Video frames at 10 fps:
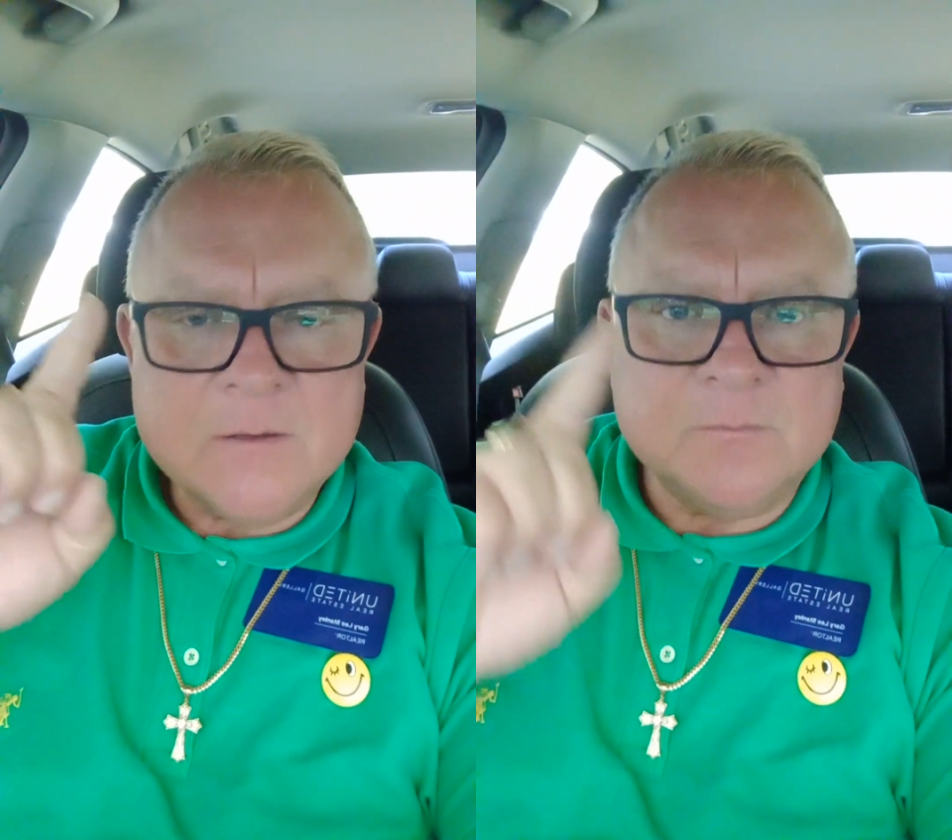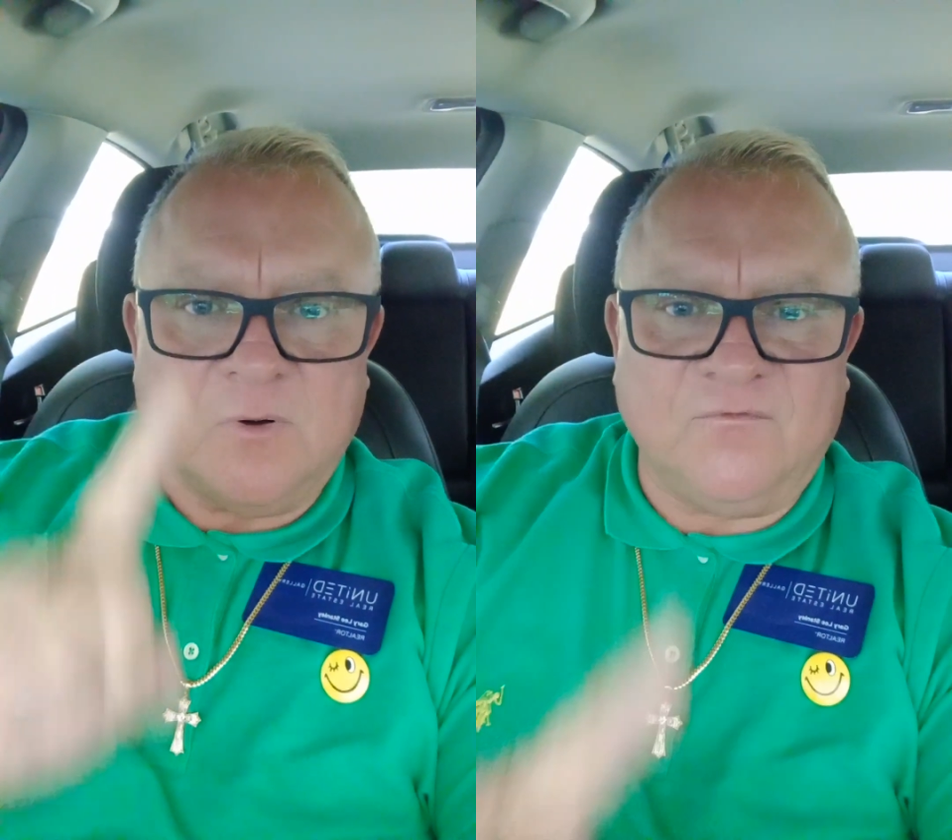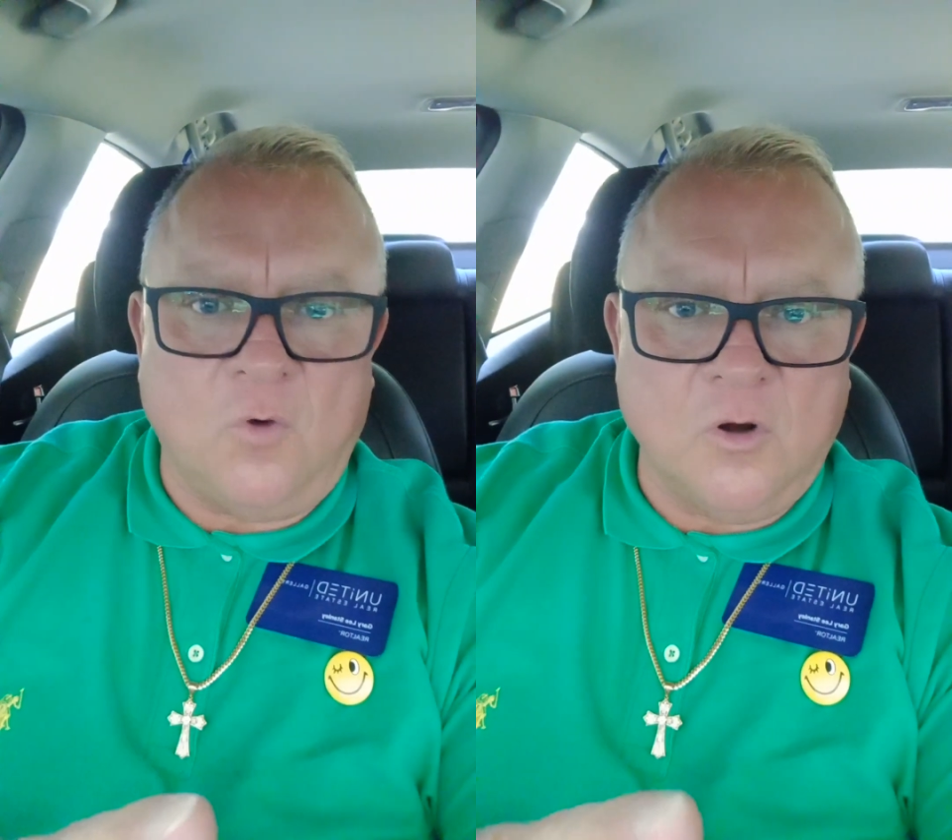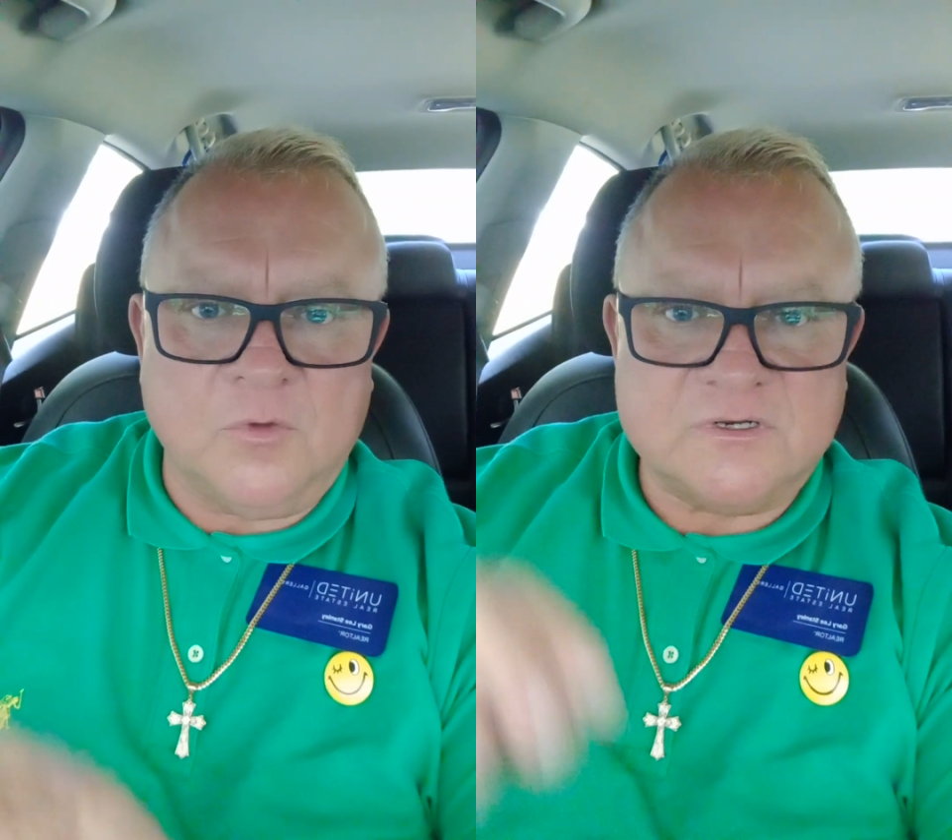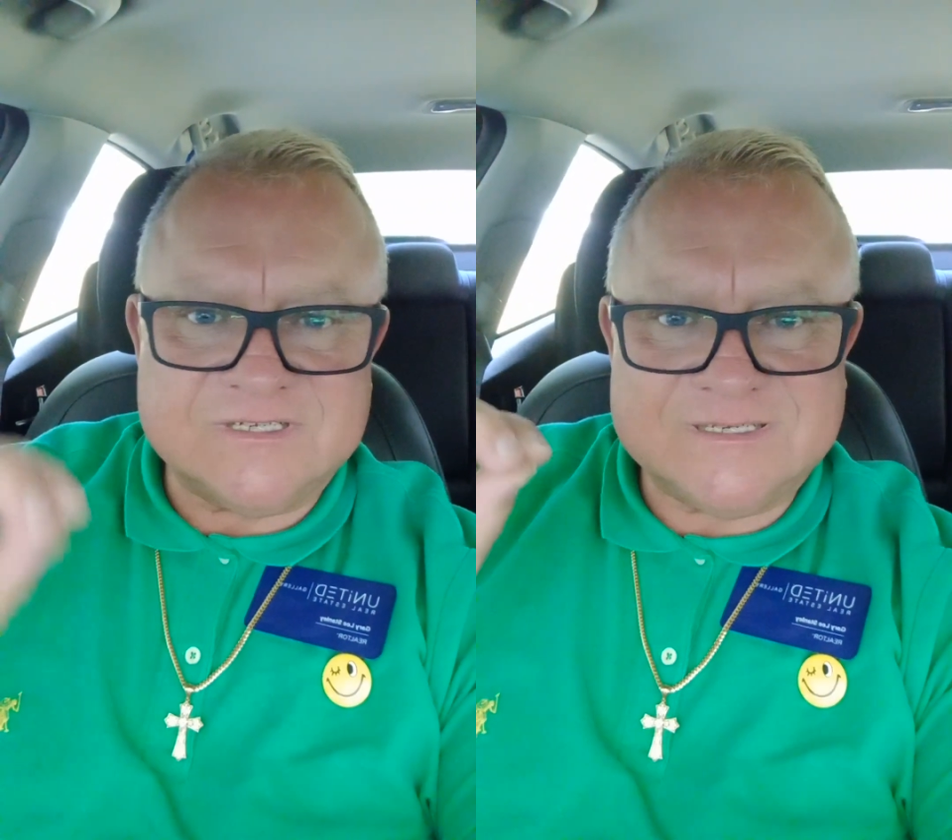
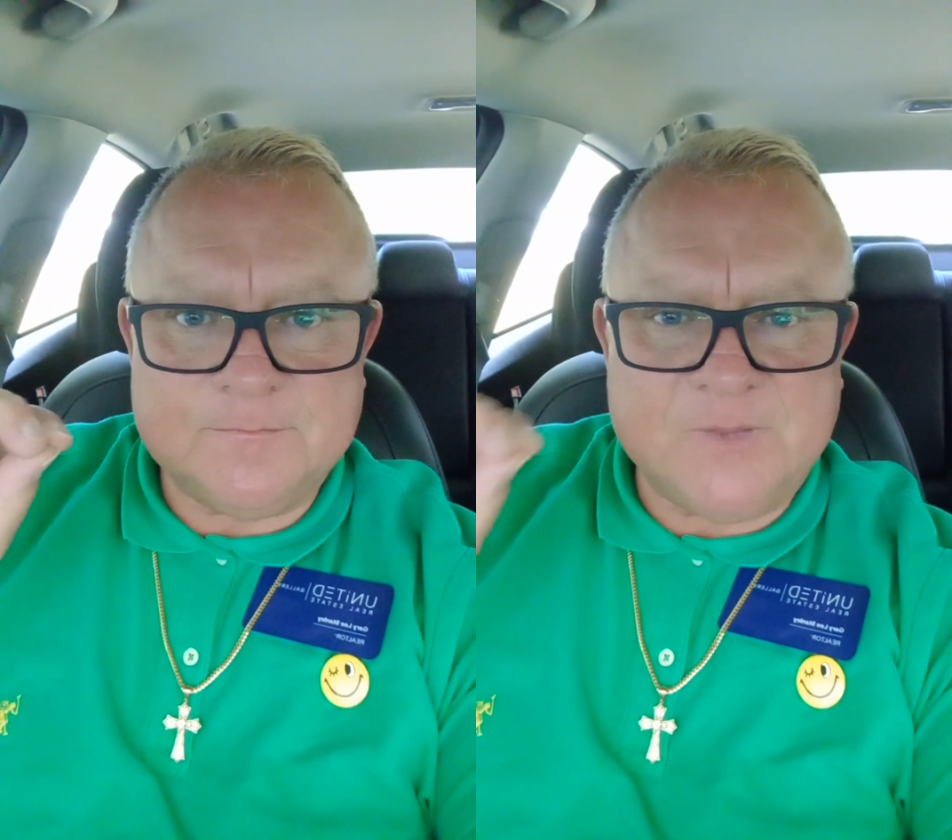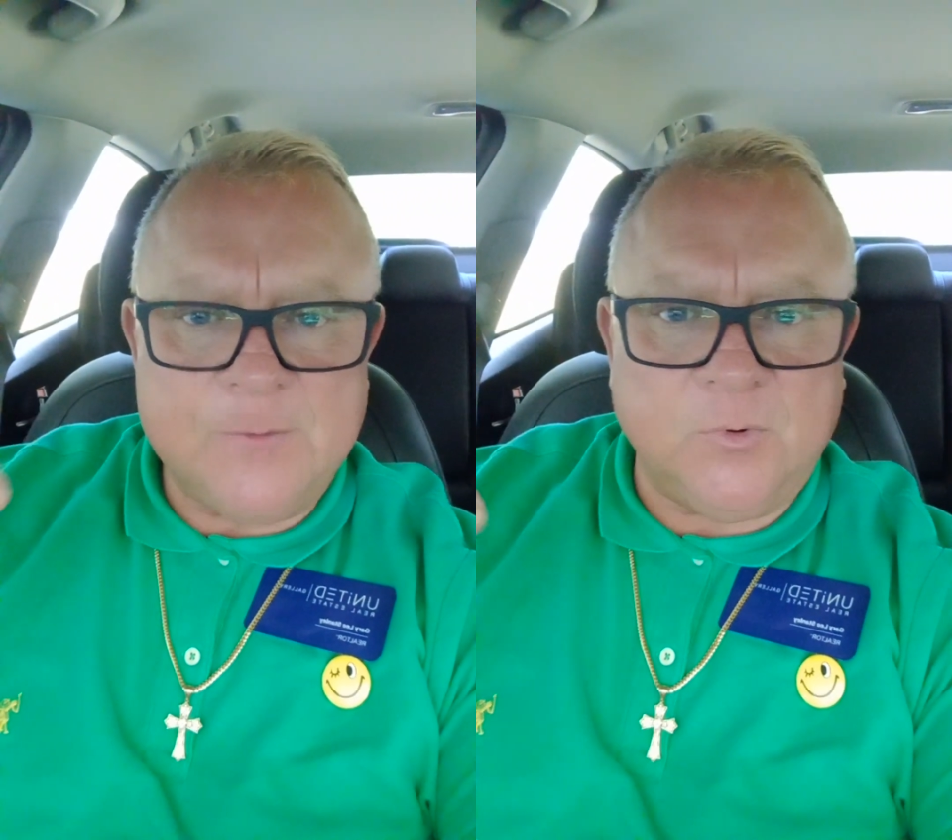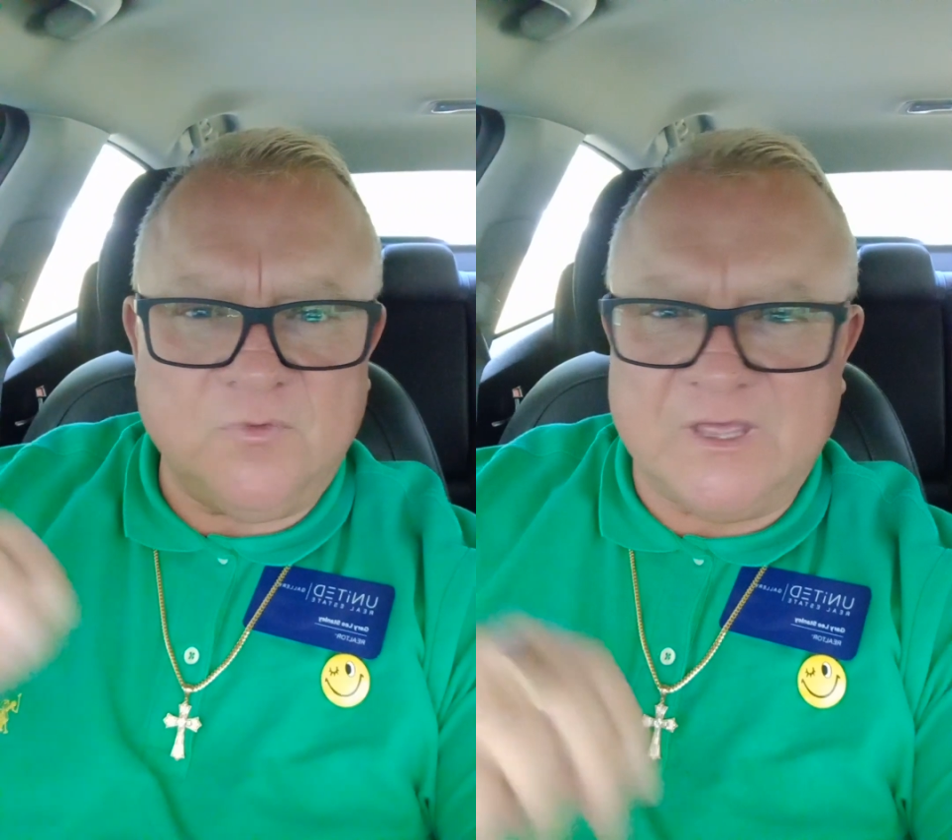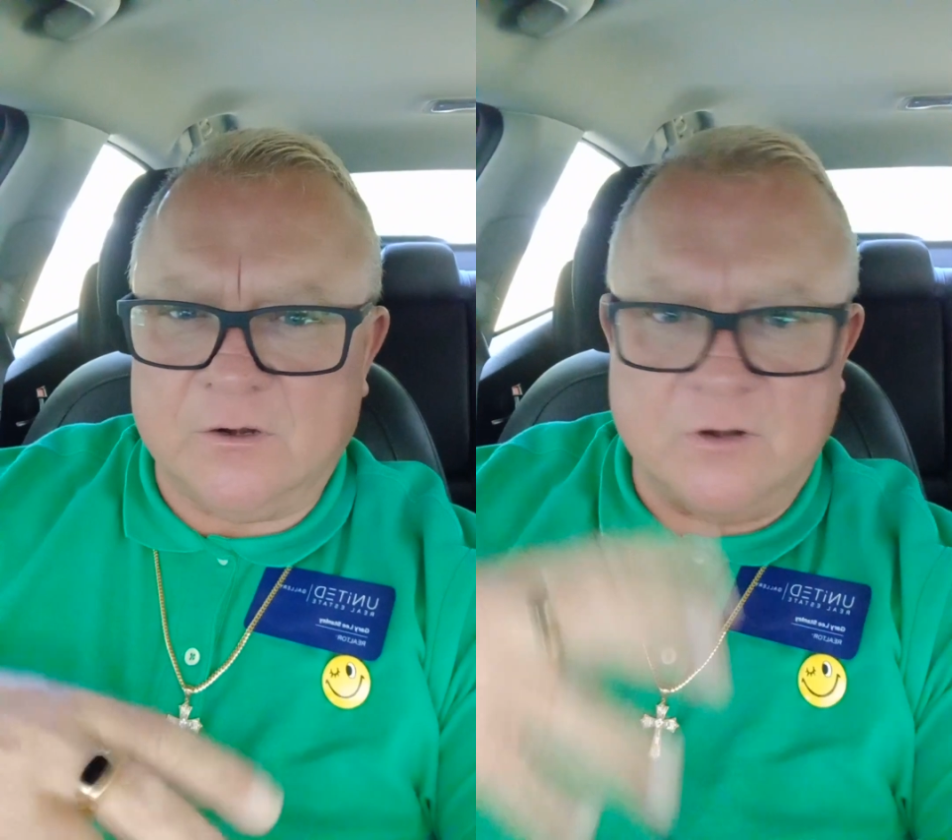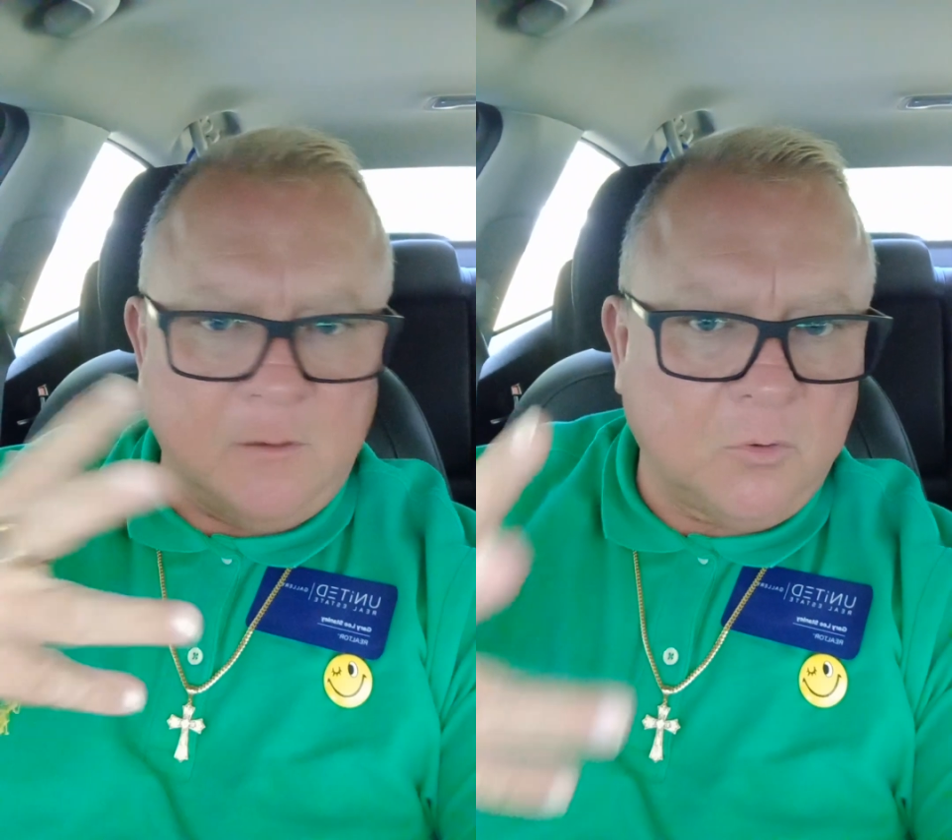performers, people that
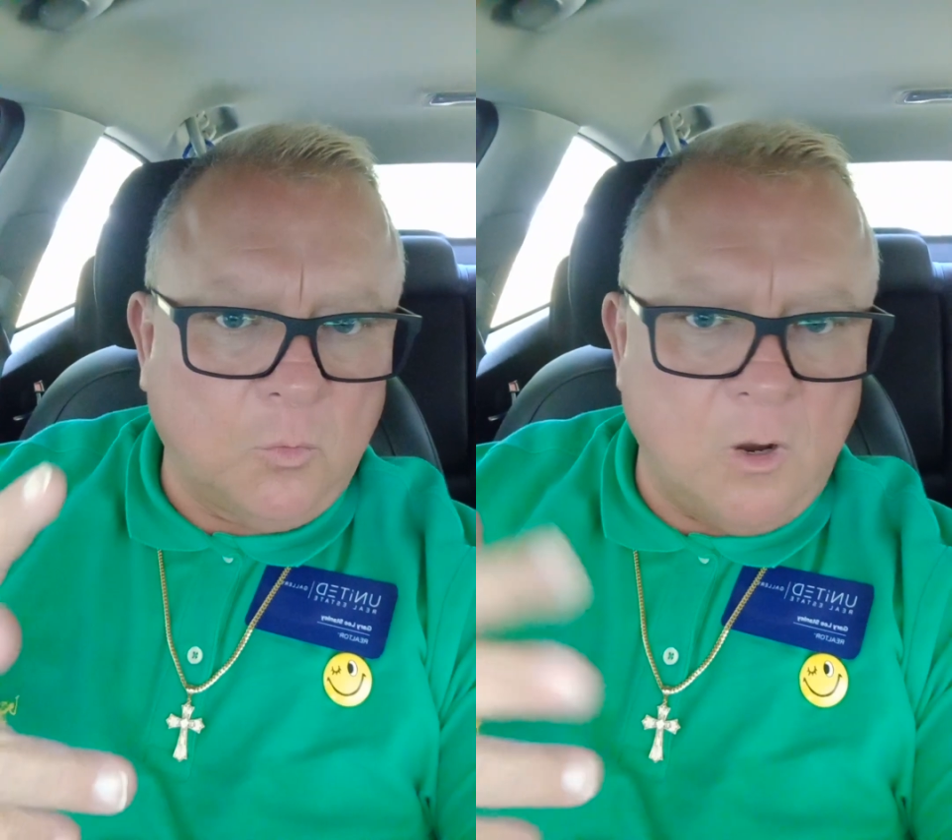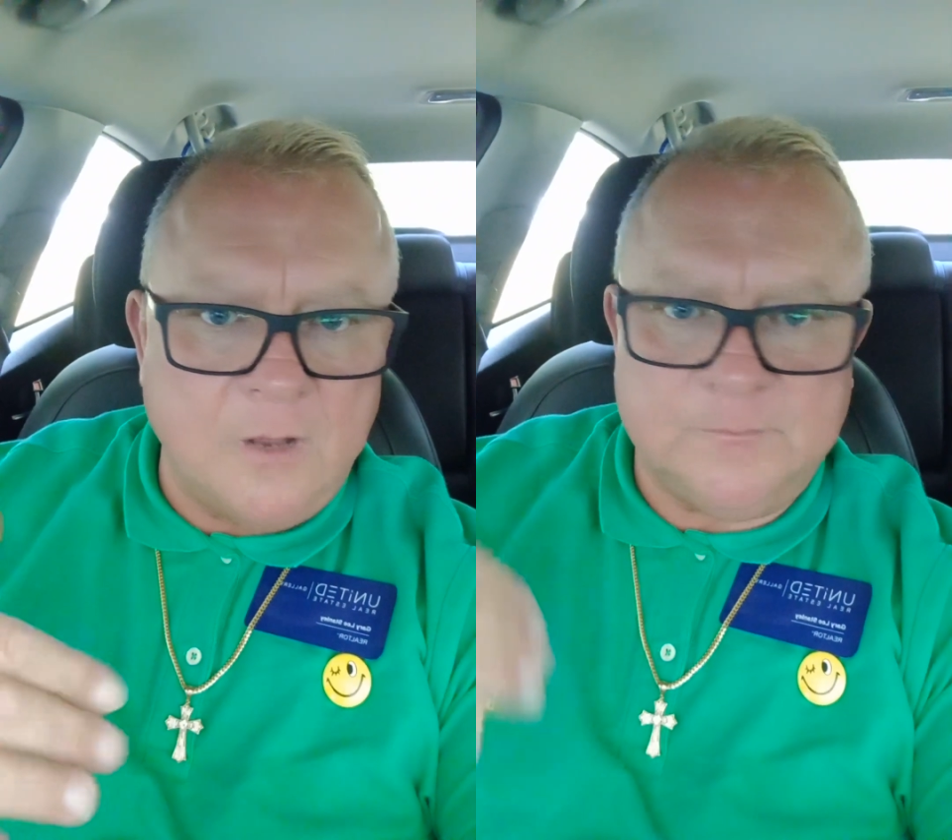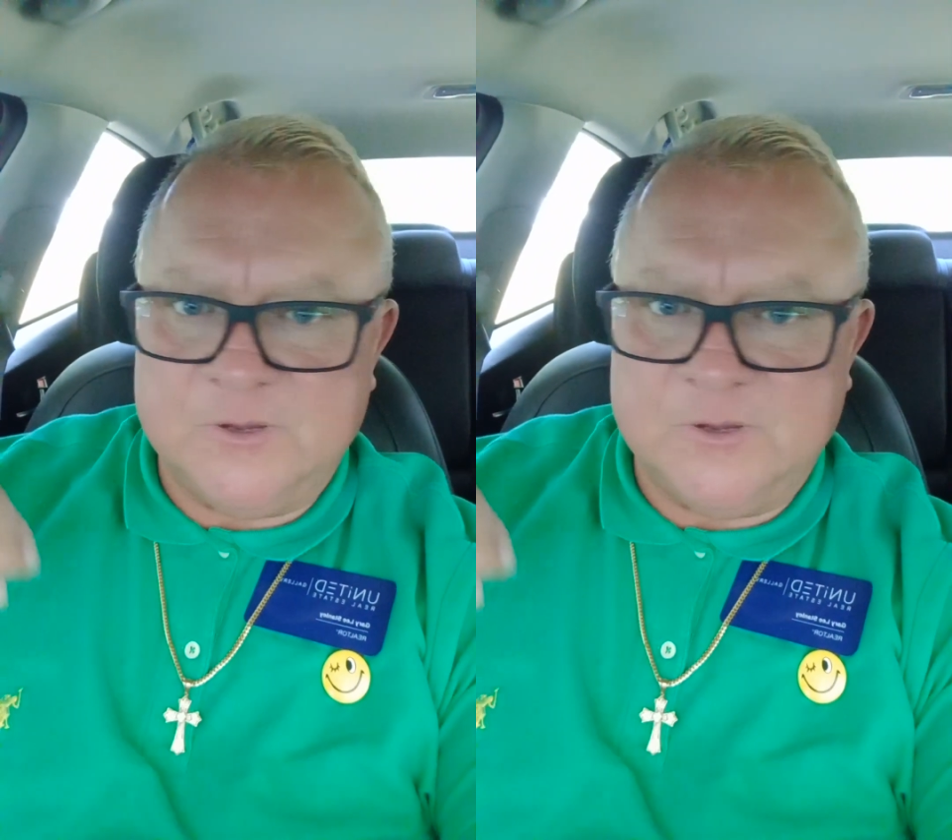are number one,